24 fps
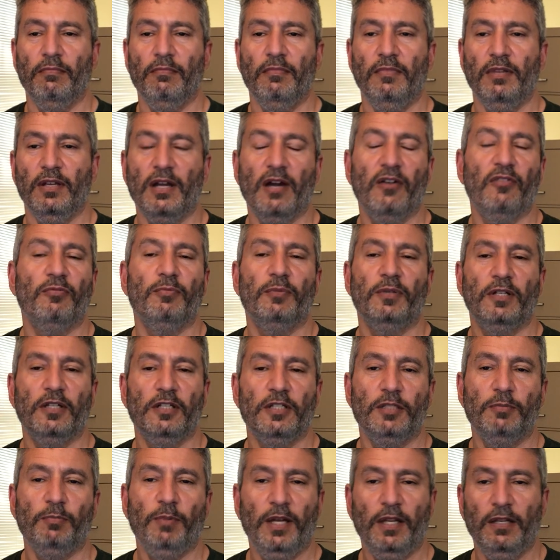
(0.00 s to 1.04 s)
the government
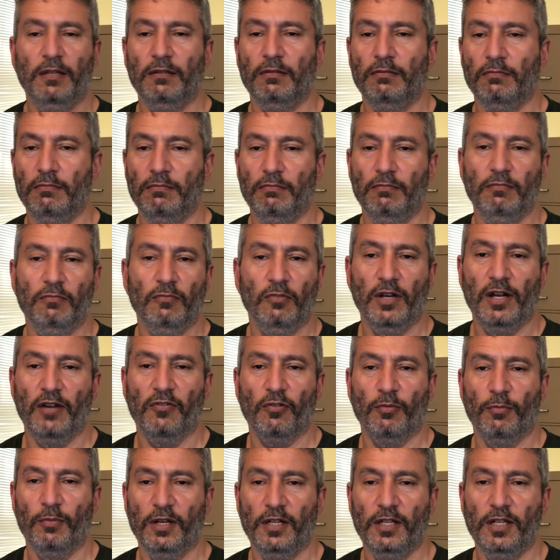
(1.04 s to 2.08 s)
can spend
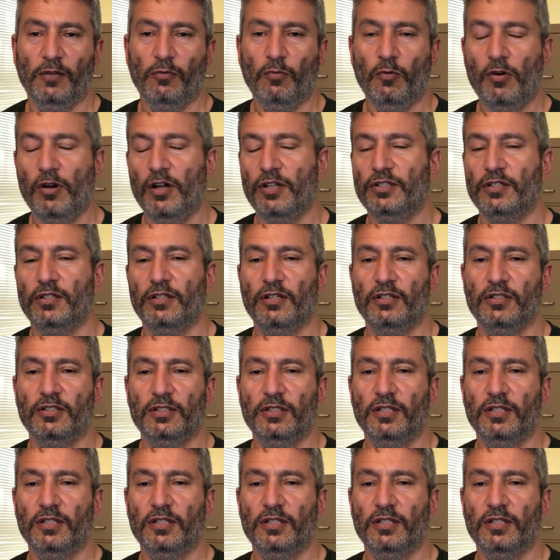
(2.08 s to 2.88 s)
whatever money it wants, and